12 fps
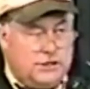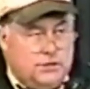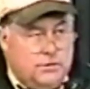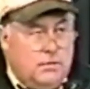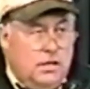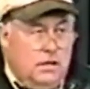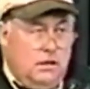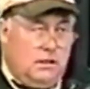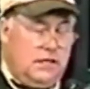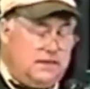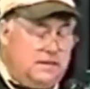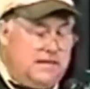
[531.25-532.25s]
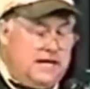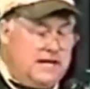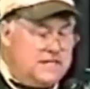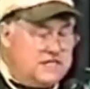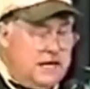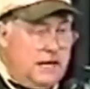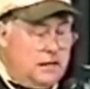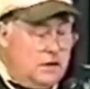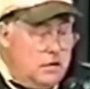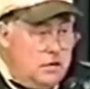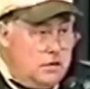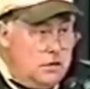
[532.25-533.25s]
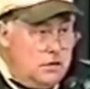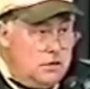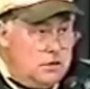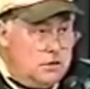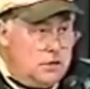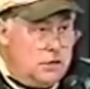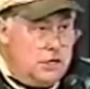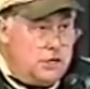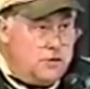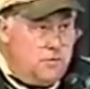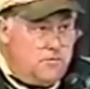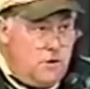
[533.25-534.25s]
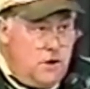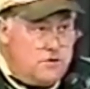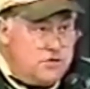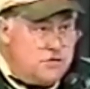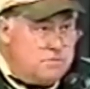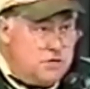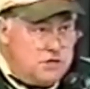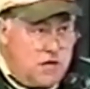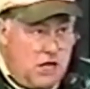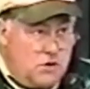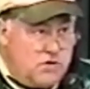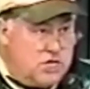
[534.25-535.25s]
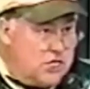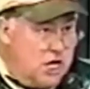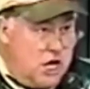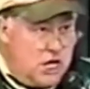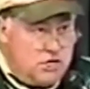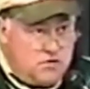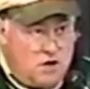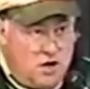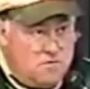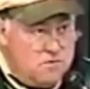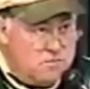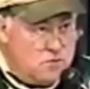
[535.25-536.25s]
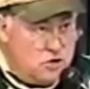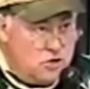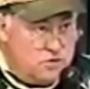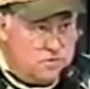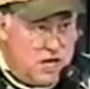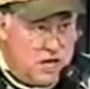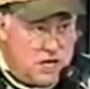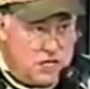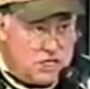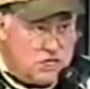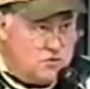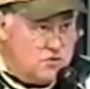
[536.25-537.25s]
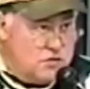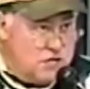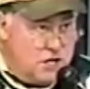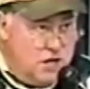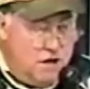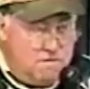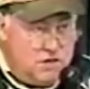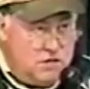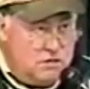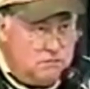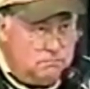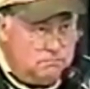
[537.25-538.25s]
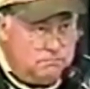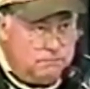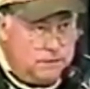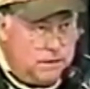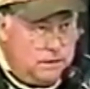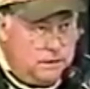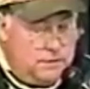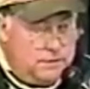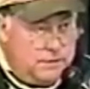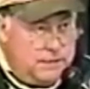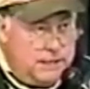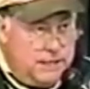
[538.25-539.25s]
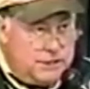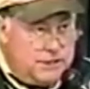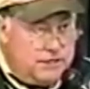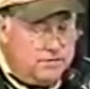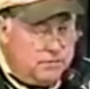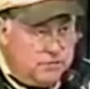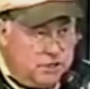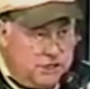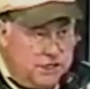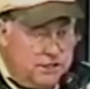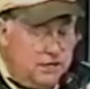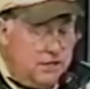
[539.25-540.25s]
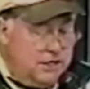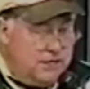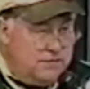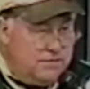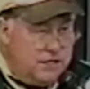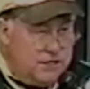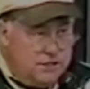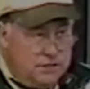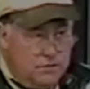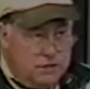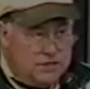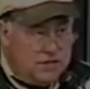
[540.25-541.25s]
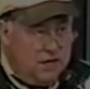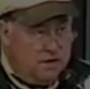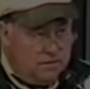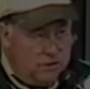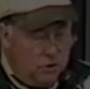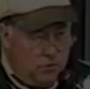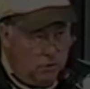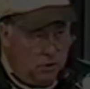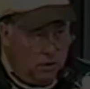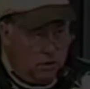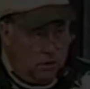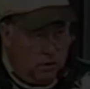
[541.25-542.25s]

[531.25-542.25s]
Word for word: It would be easy to believe him at his word. He is seemingly kind, funny, and very likable. It was for these reasons I chose to look deeper into the man, and I can say I was not altogether pleased with what I found.